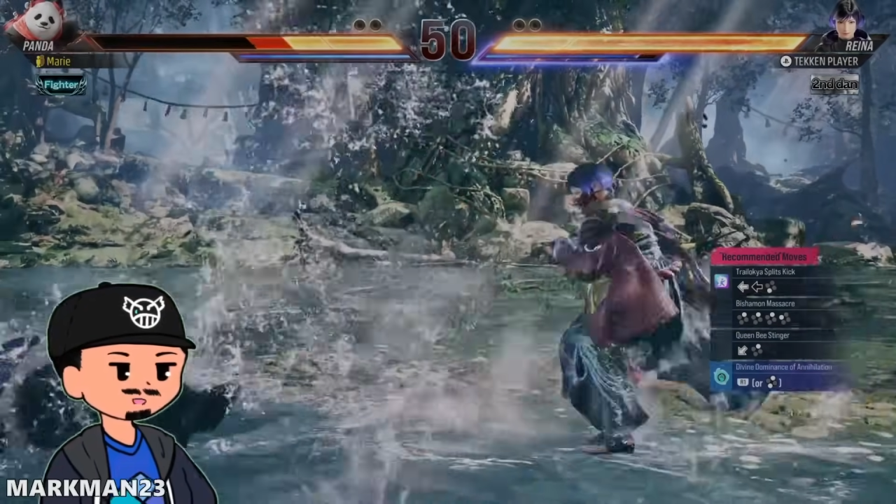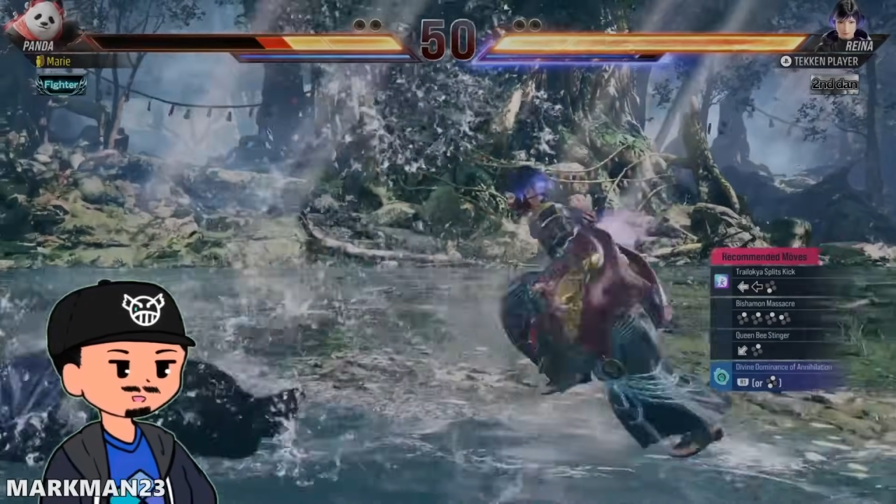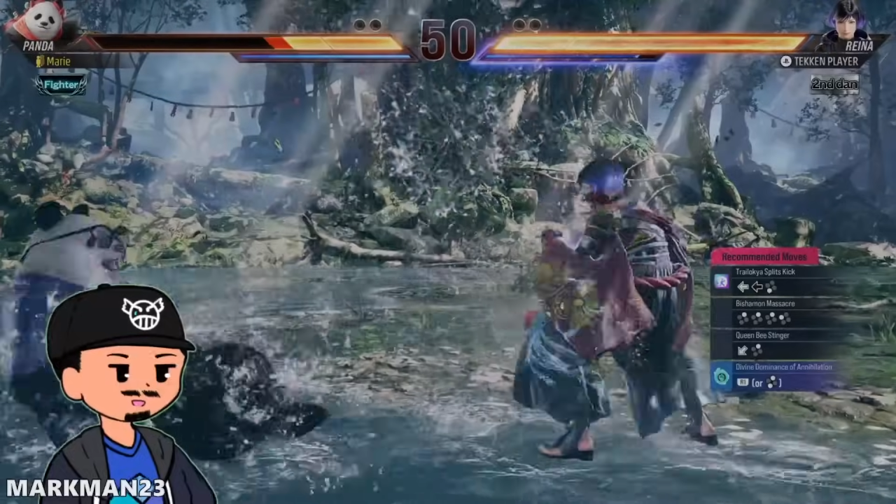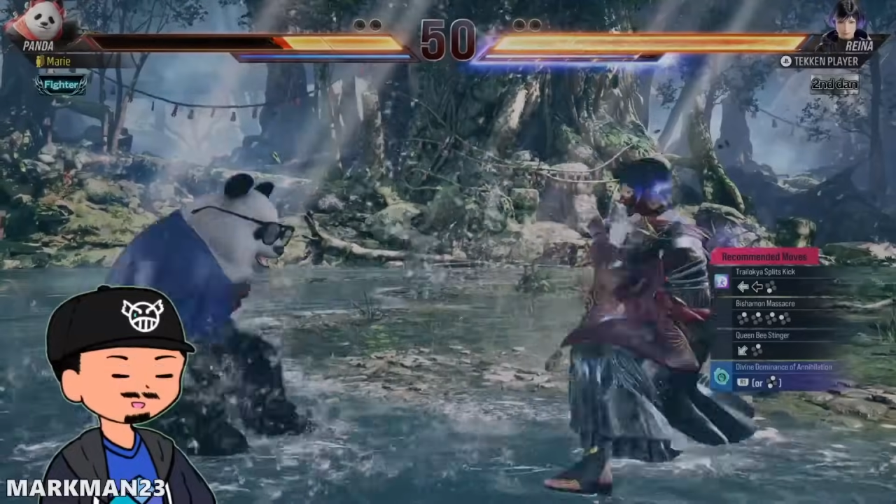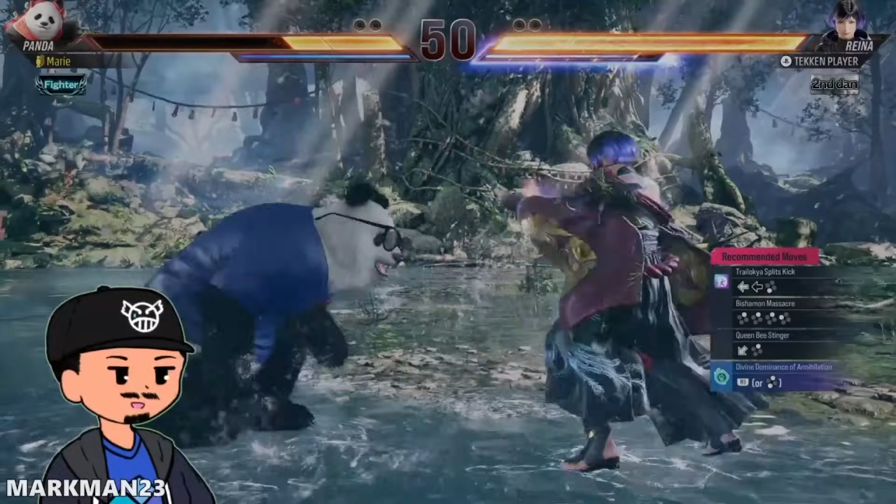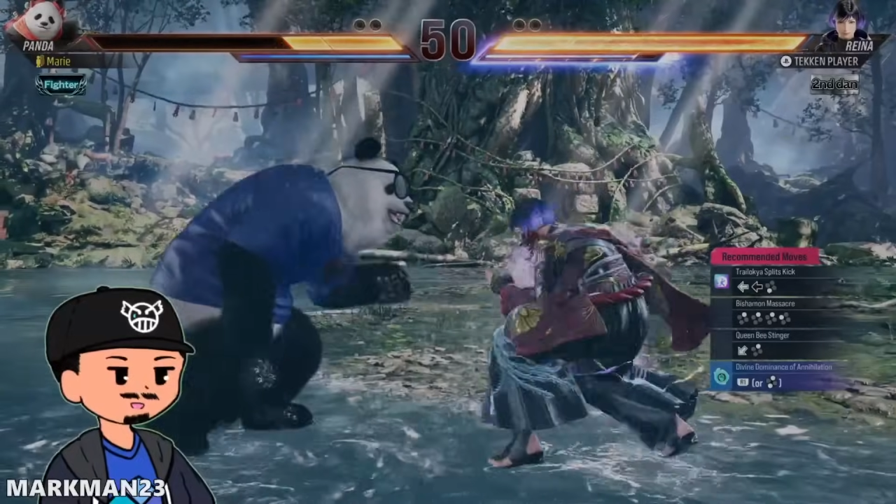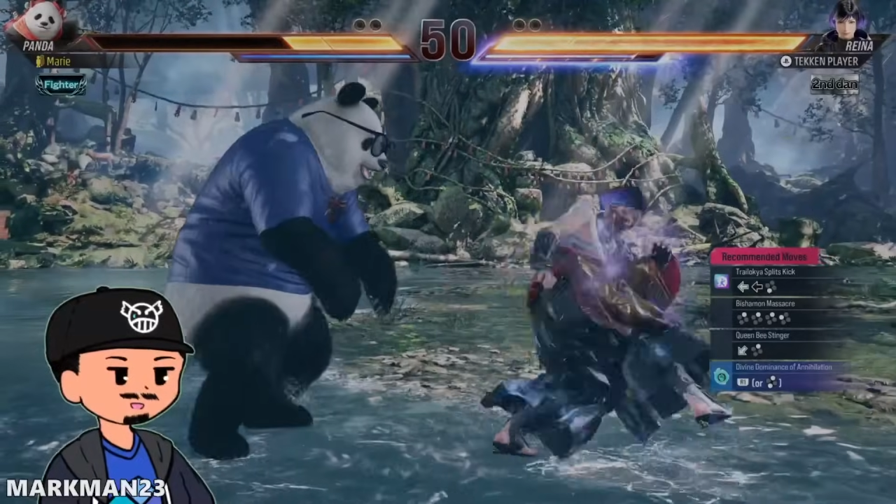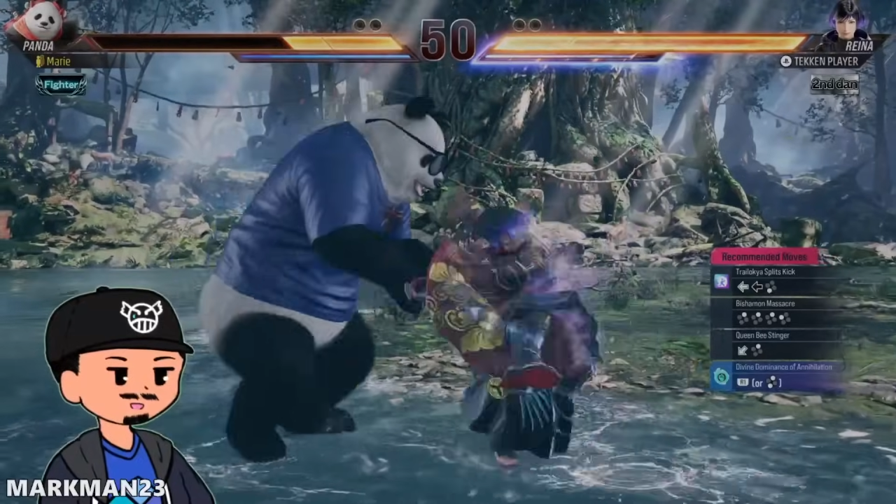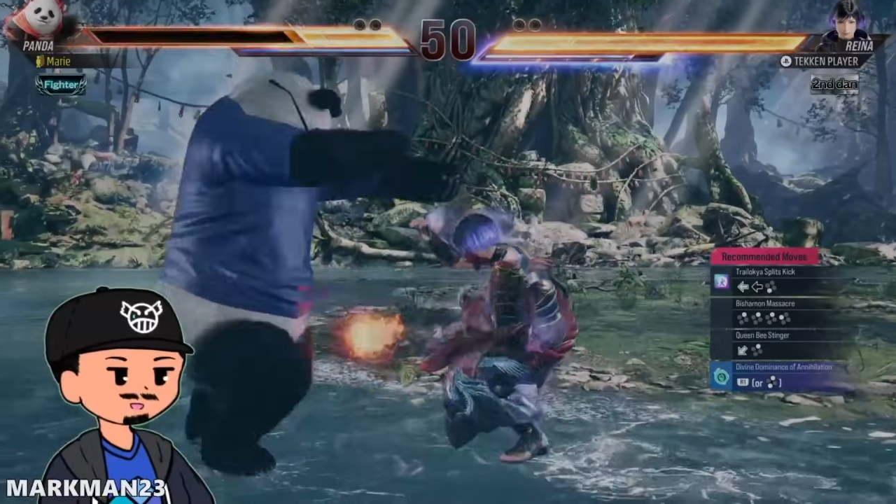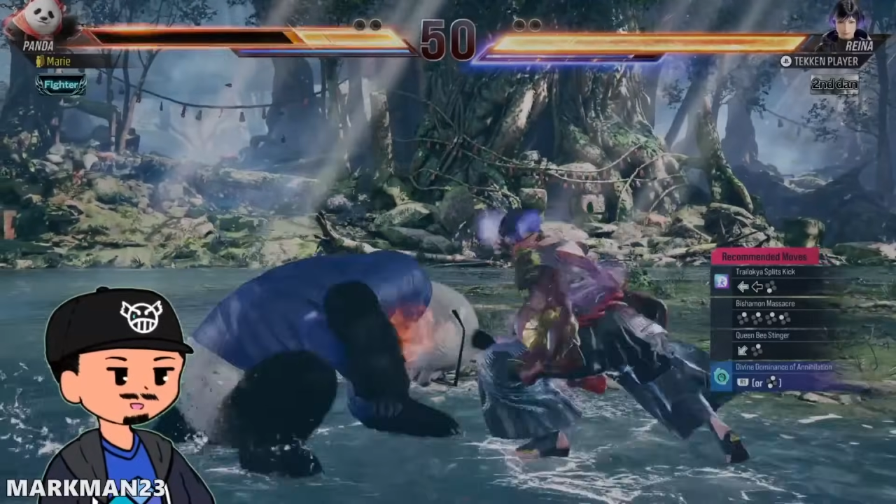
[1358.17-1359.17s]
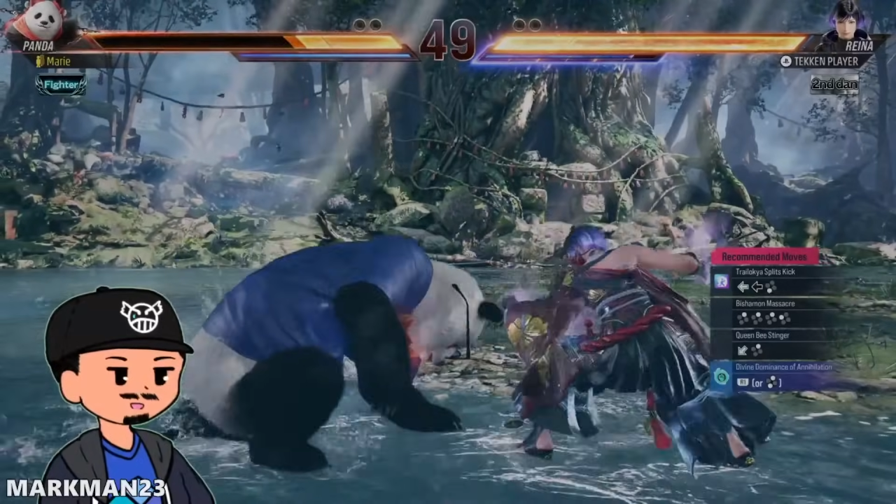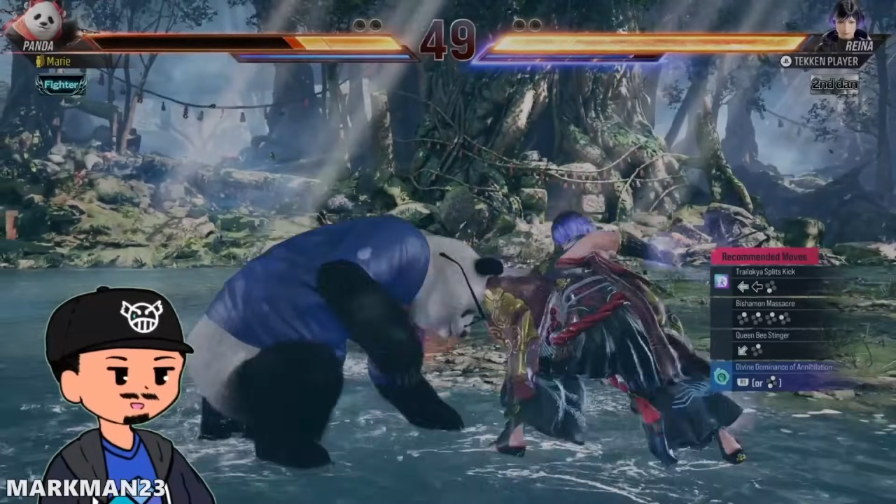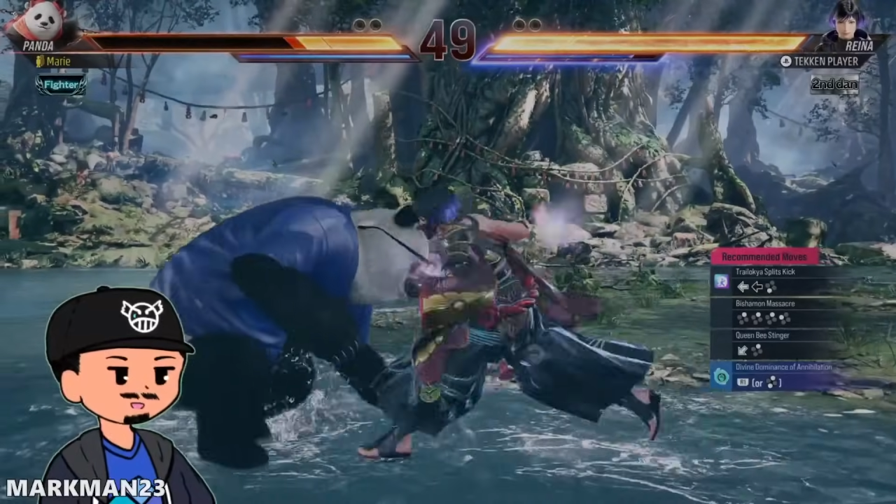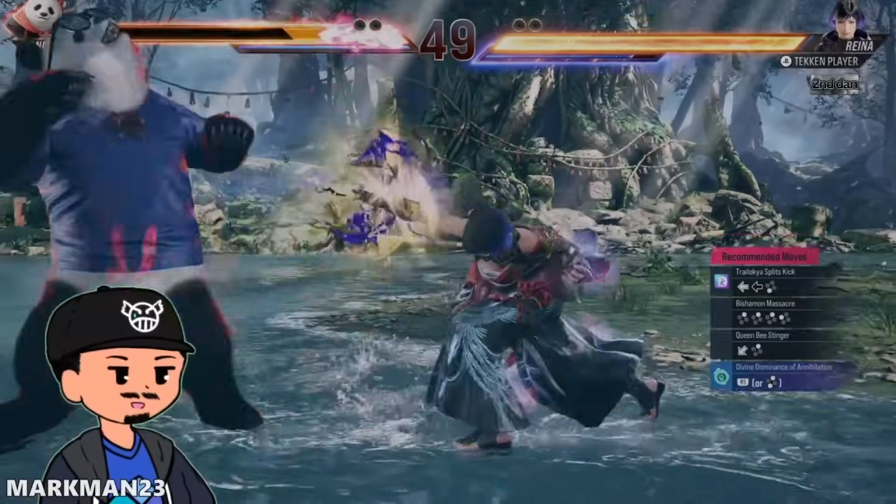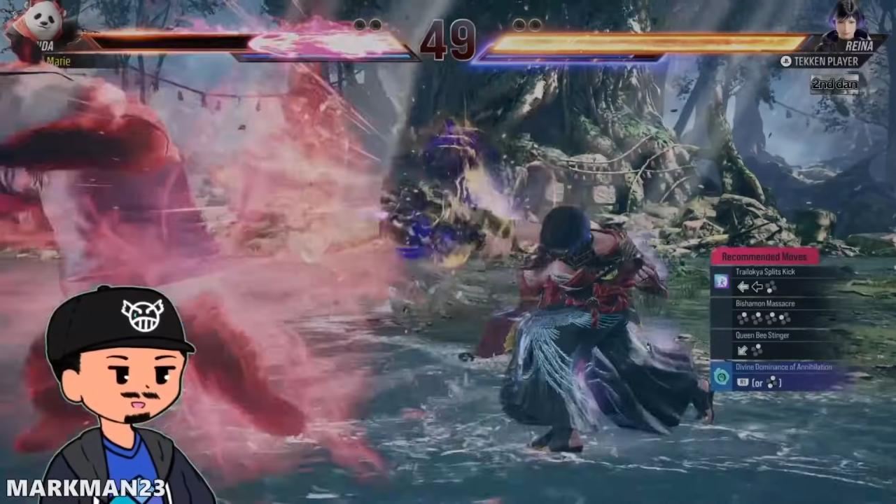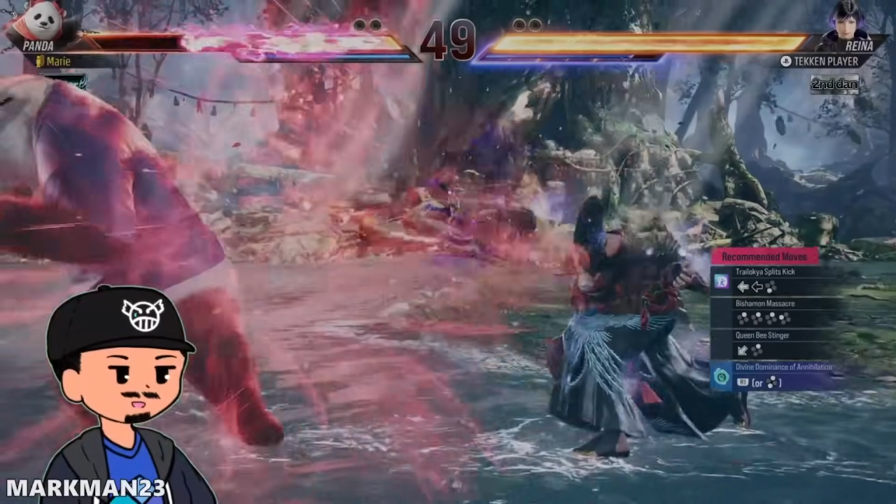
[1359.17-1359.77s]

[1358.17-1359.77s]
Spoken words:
Demon's Breath follow-up here.